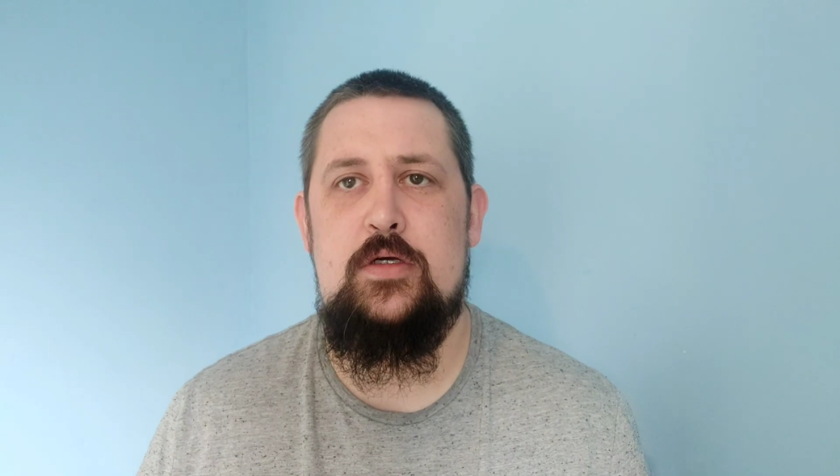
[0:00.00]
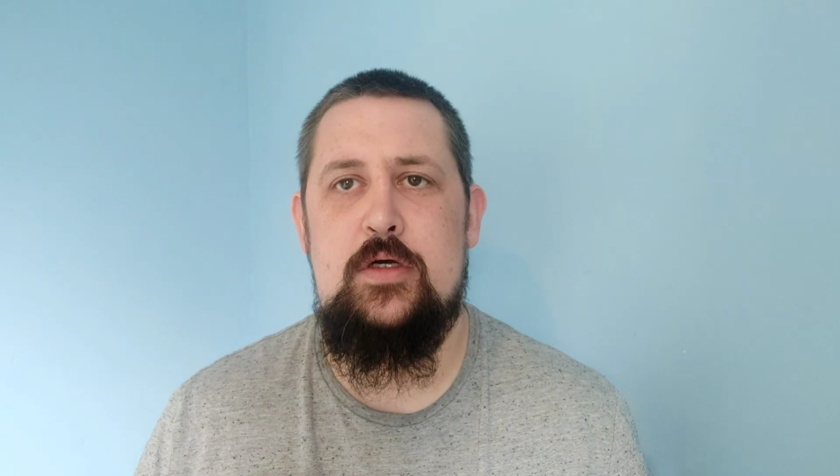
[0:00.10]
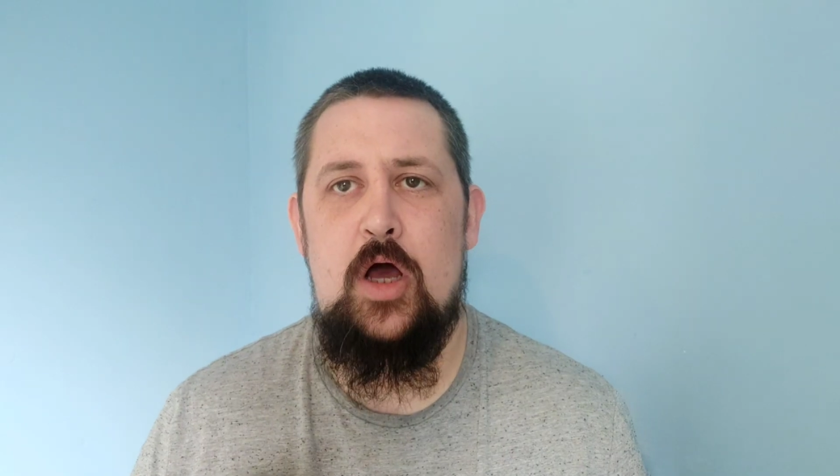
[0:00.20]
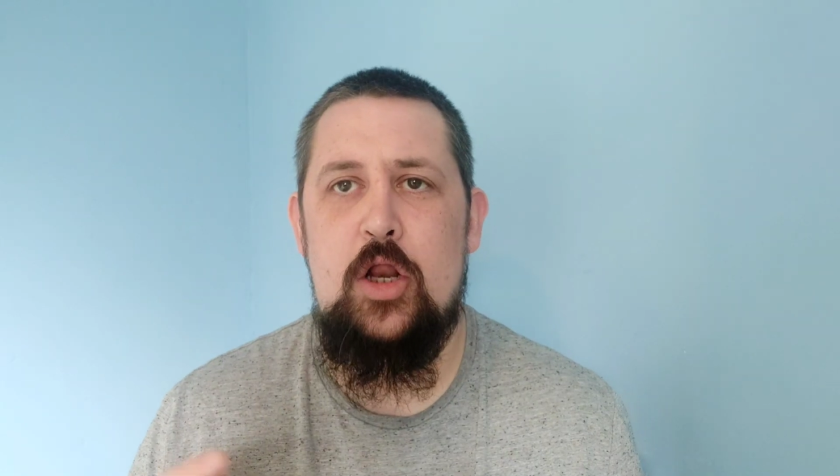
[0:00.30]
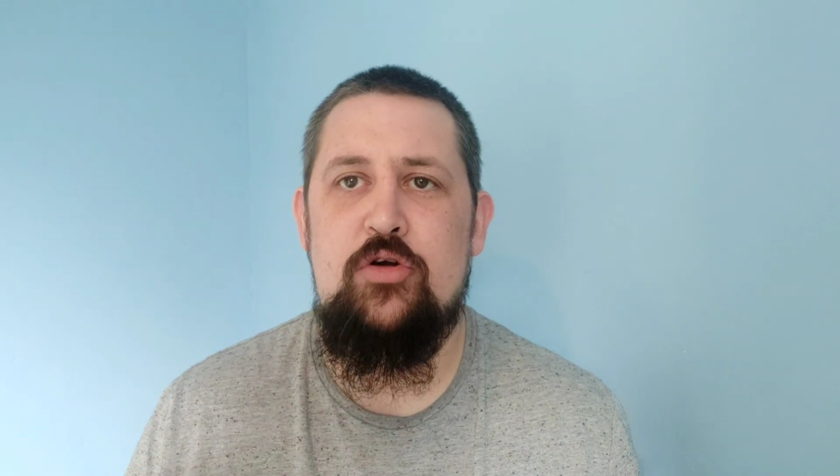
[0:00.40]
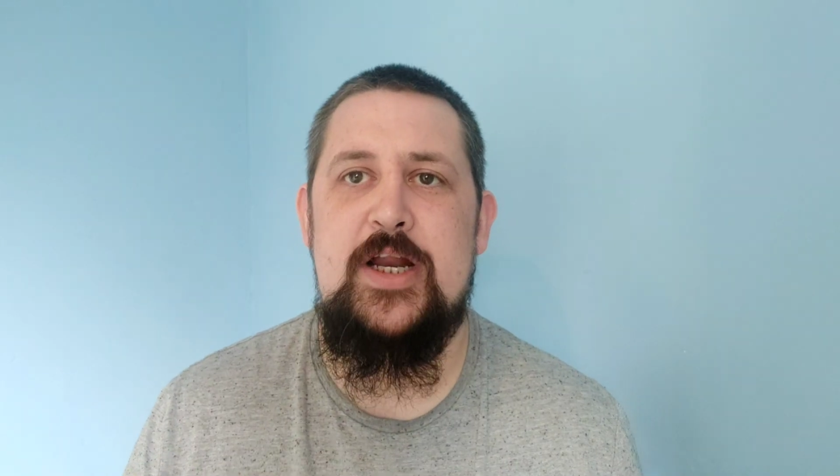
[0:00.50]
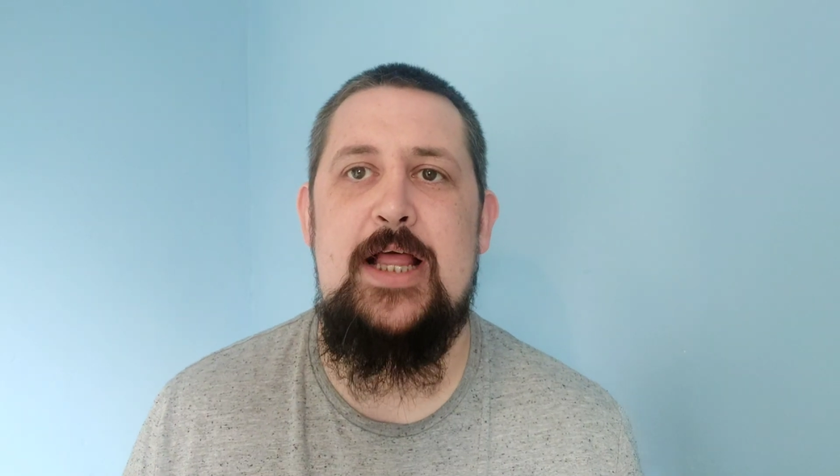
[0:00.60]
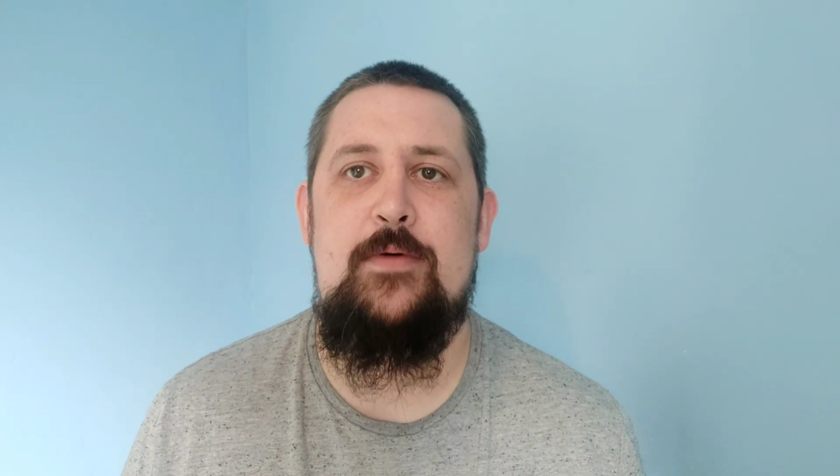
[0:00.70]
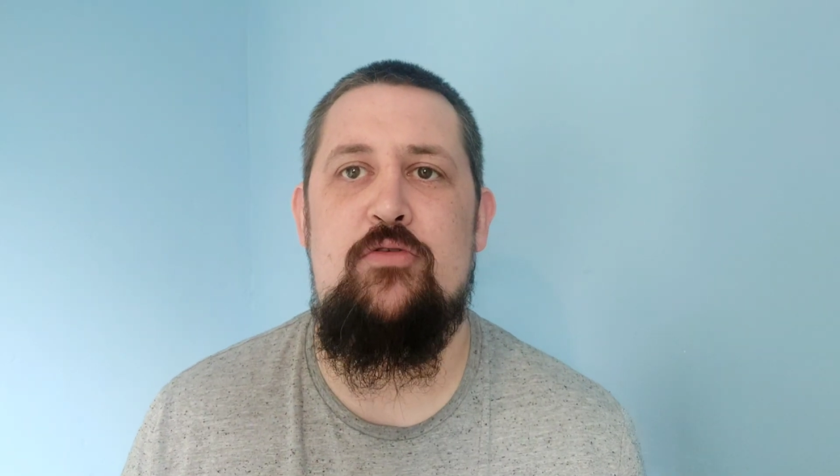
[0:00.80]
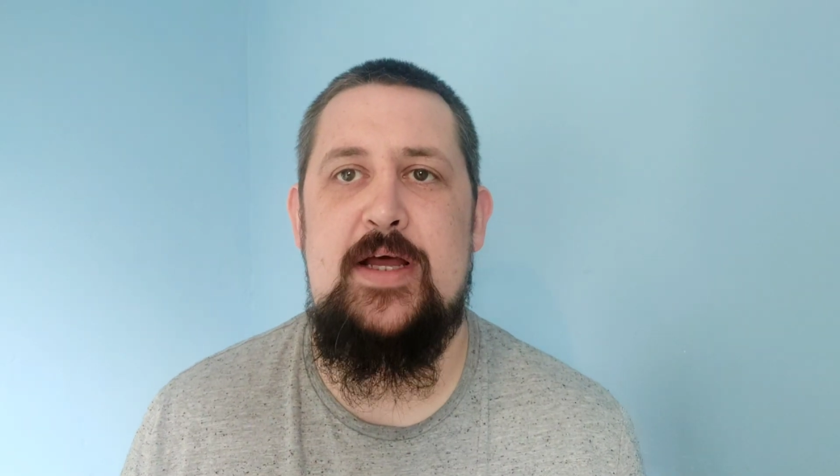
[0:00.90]
Collar and
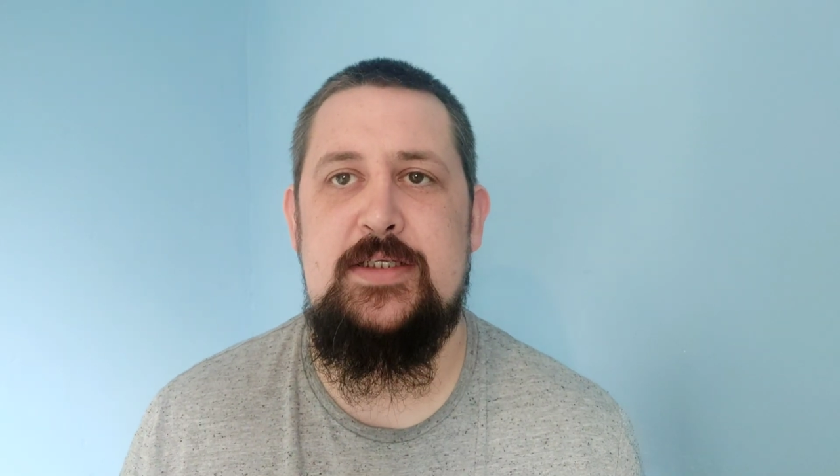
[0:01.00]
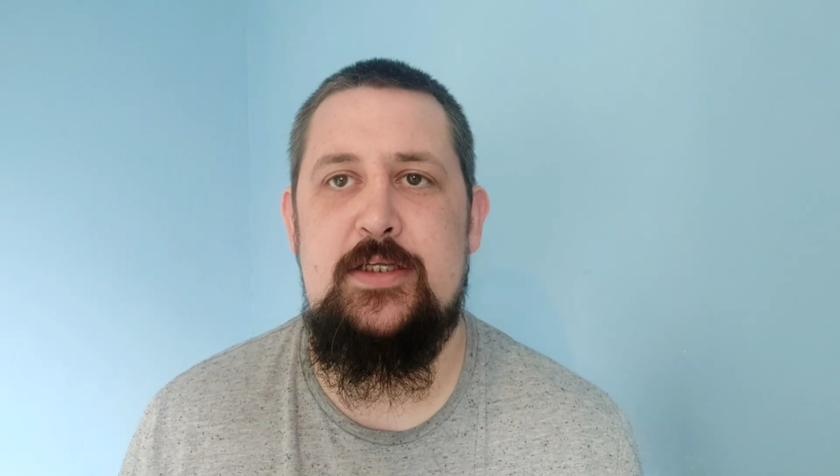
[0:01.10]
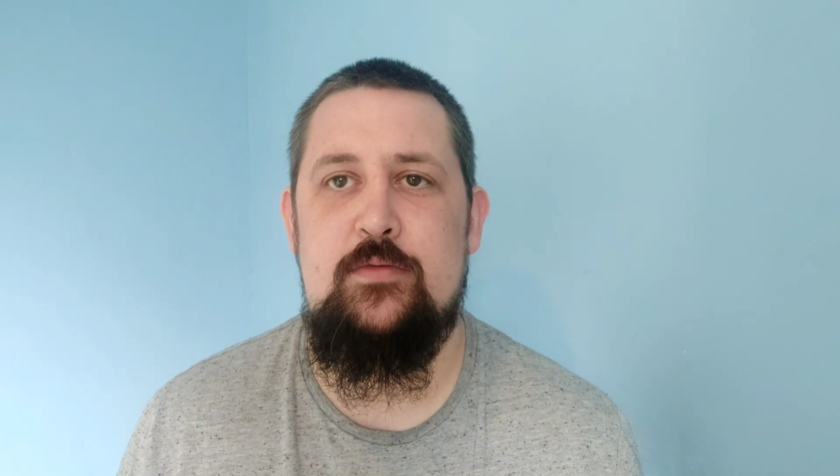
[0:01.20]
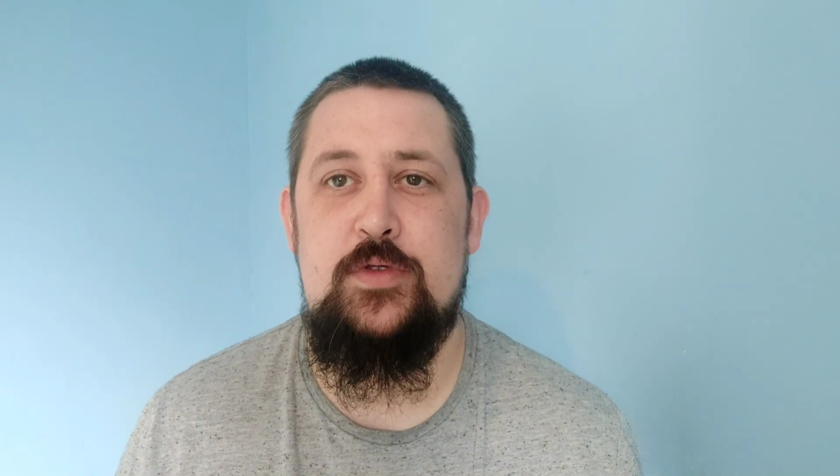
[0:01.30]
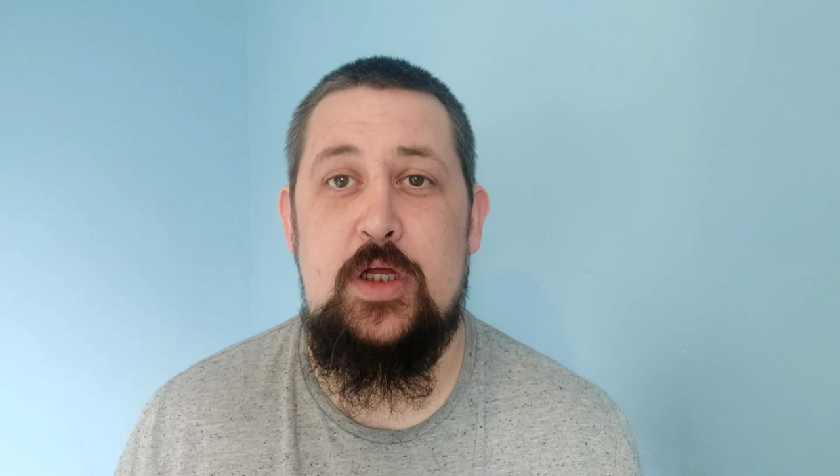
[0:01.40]
elbow wrestling was